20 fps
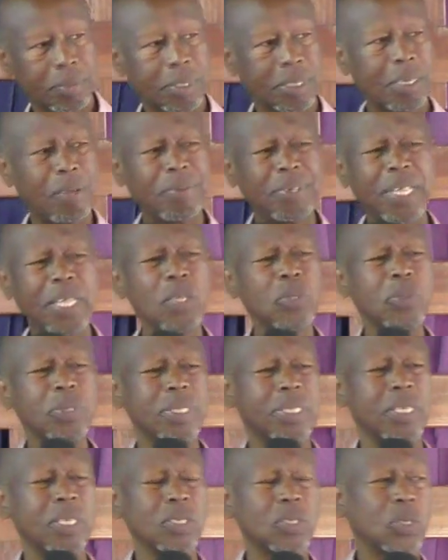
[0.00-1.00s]
It's a very
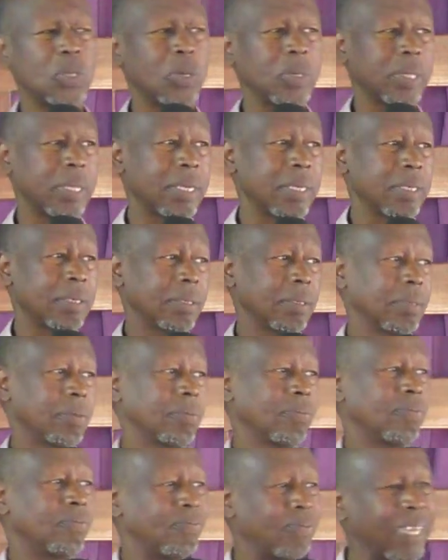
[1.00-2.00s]
interesting story.
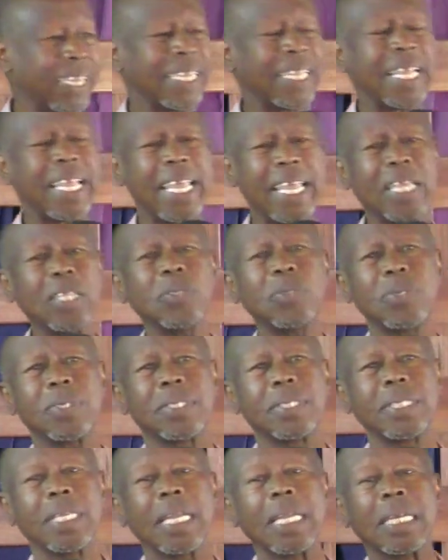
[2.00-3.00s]
Very
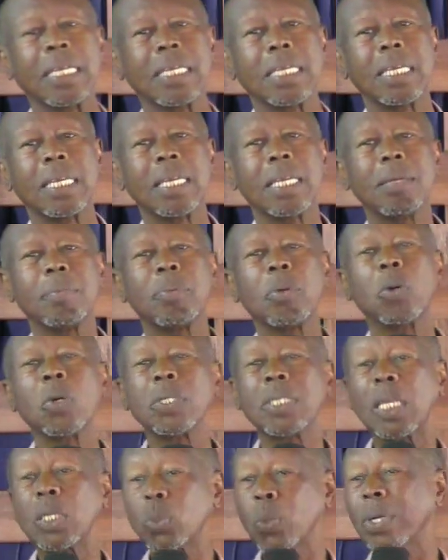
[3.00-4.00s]
interesting.
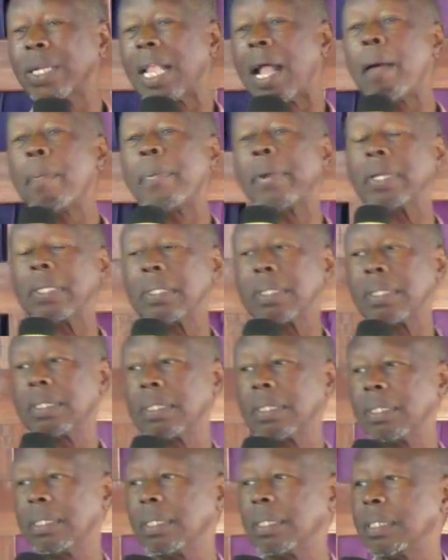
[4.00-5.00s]
Because that's what happened.
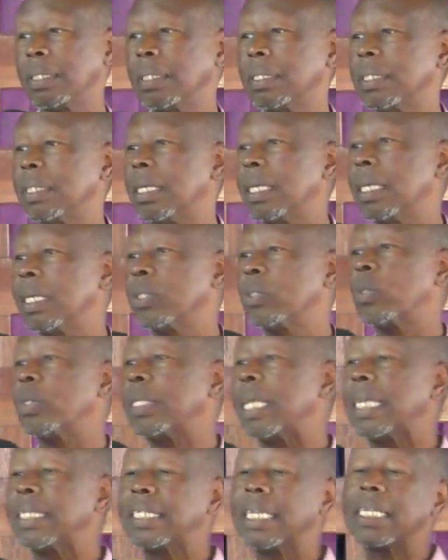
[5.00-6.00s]
So
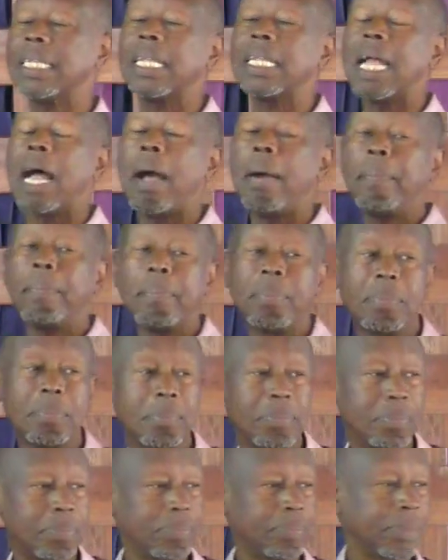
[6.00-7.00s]
they set it
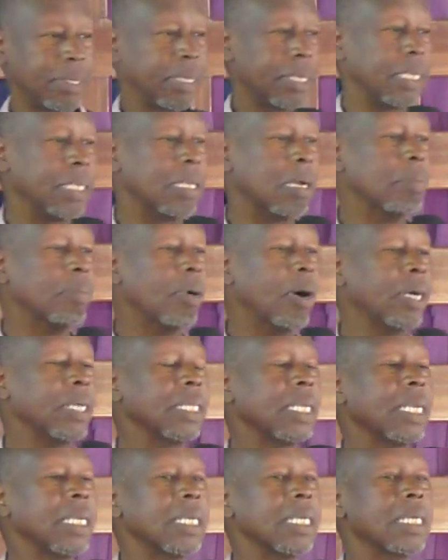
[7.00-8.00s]
up in the
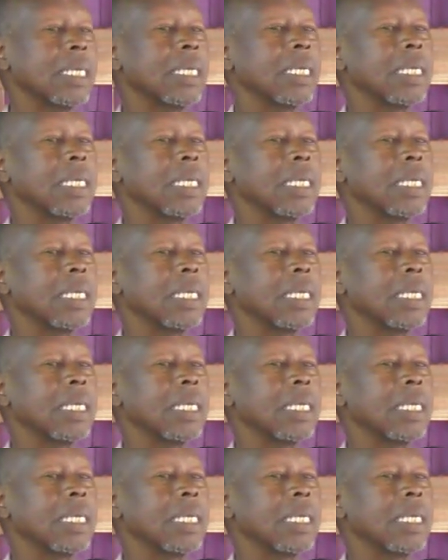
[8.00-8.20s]
morning,